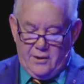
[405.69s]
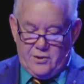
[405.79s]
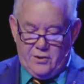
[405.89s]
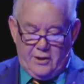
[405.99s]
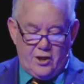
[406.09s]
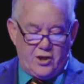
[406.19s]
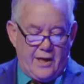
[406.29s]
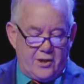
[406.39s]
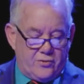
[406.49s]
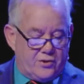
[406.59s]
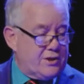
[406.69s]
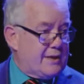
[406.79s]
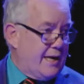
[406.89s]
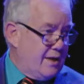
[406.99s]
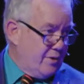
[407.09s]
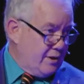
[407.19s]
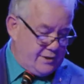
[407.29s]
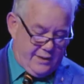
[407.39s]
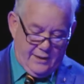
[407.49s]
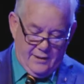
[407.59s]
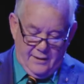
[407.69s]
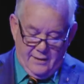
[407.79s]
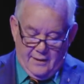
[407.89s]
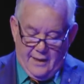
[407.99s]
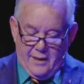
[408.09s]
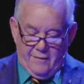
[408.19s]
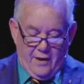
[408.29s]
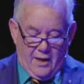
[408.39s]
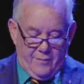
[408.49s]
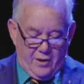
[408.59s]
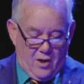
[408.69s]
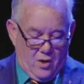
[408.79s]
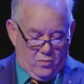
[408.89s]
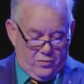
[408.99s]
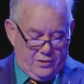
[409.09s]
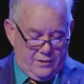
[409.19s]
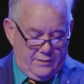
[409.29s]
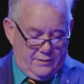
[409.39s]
to the international sustainability and development goals.